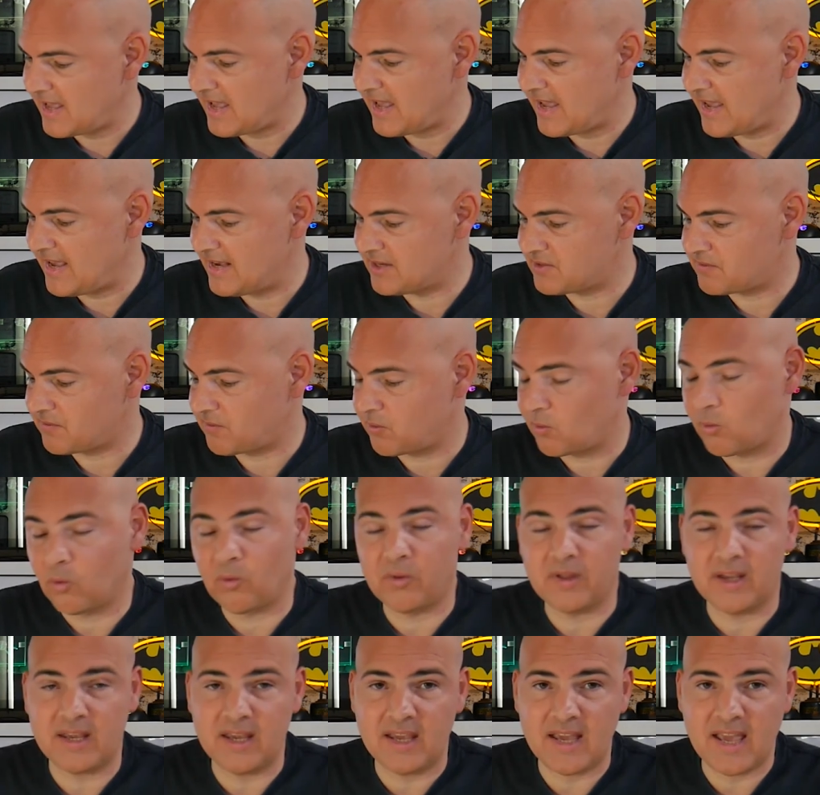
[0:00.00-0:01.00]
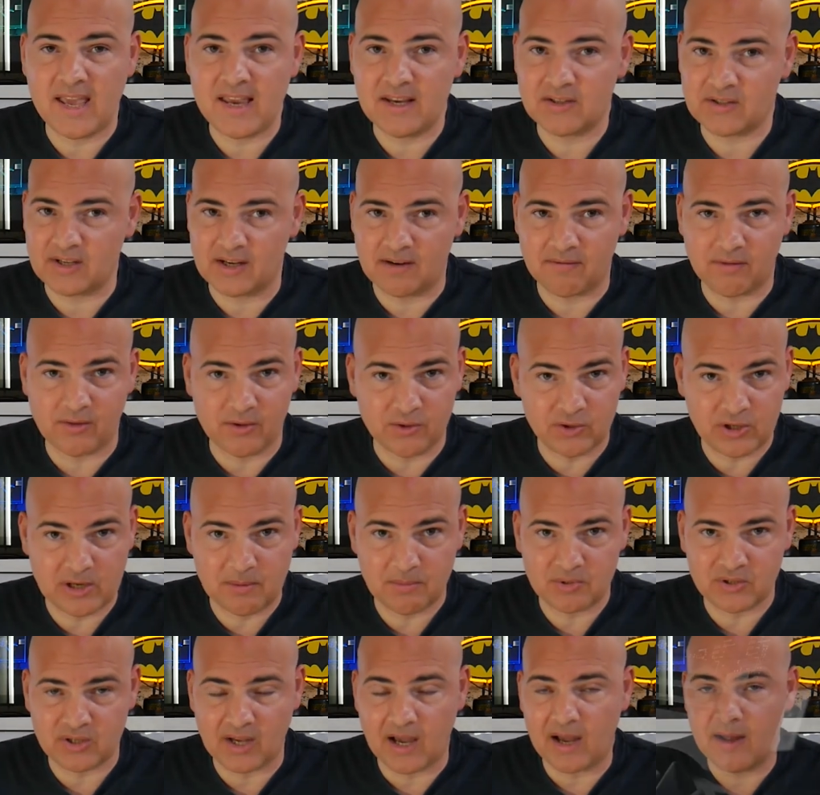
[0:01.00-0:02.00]
is for the heatsink for the
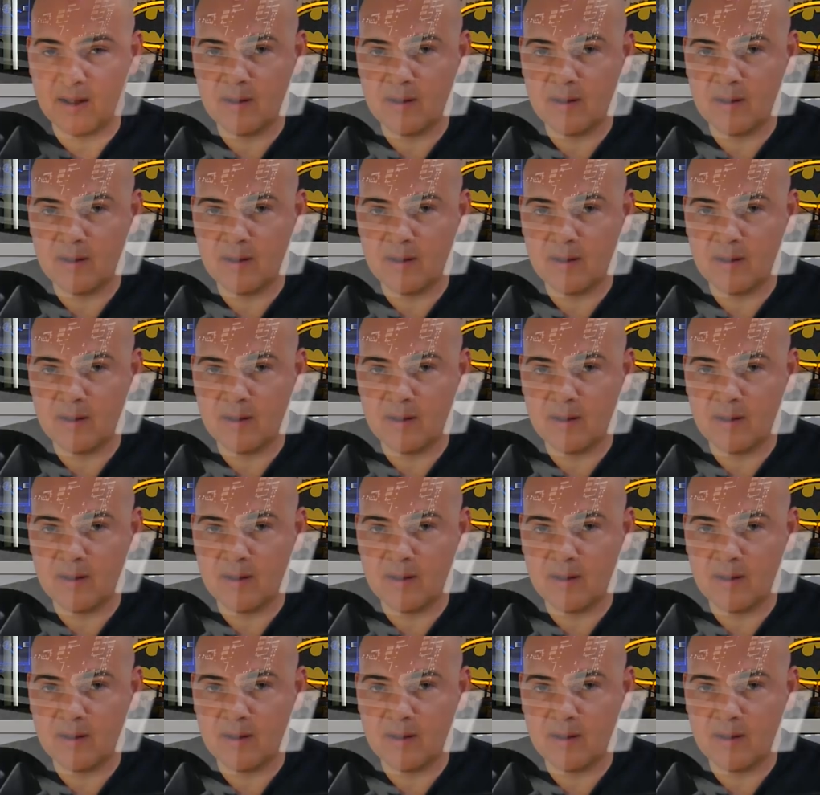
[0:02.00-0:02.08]
chipset.